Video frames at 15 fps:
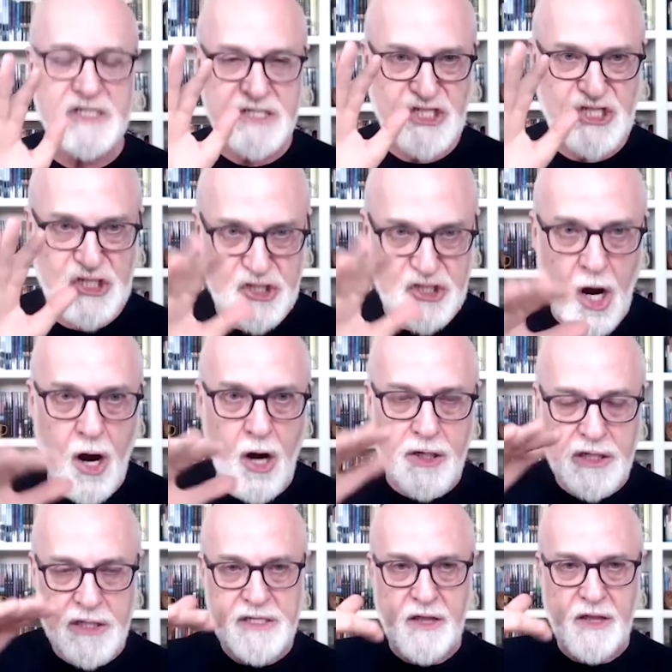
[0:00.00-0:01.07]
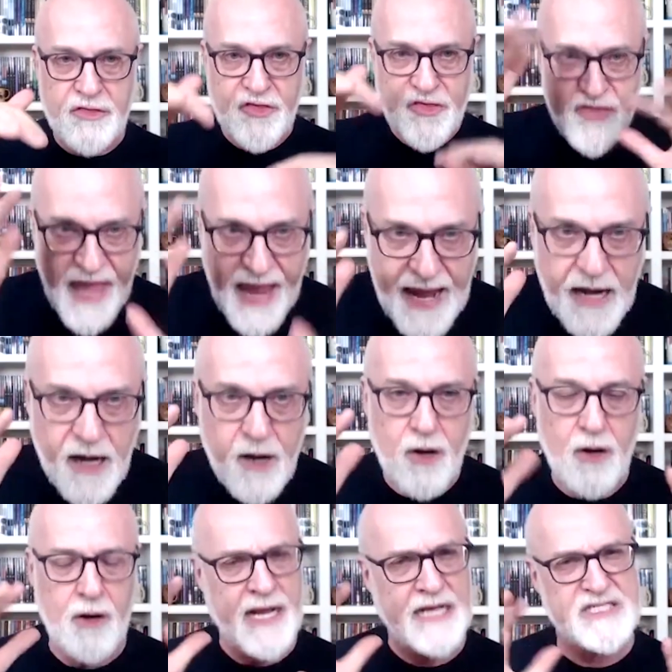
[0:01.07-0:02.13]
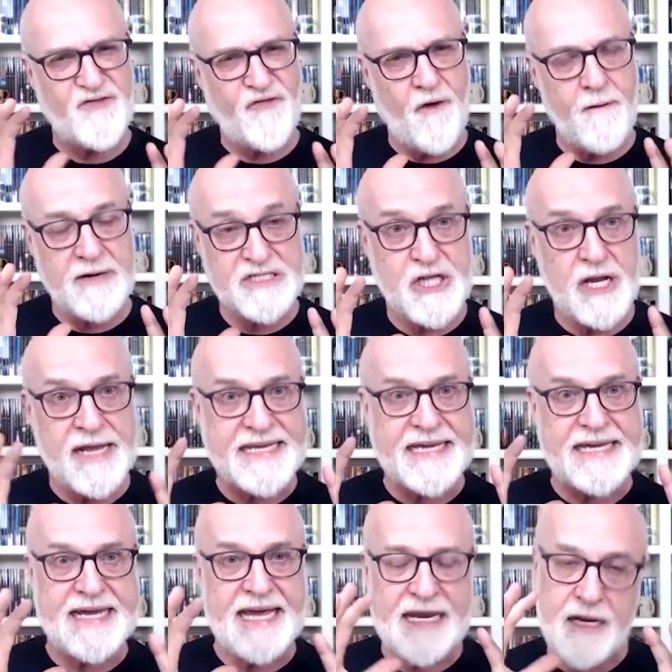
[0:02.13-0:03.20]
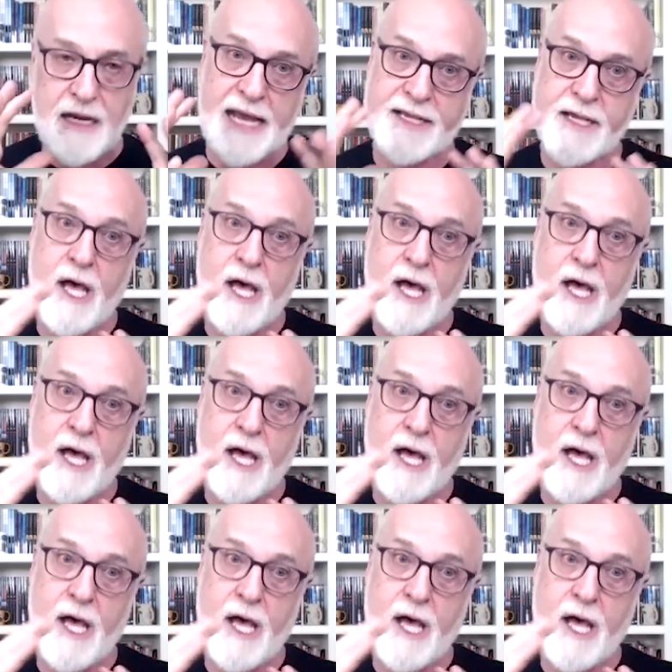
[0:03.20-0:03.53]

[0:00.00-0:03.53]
started there as far as like a it like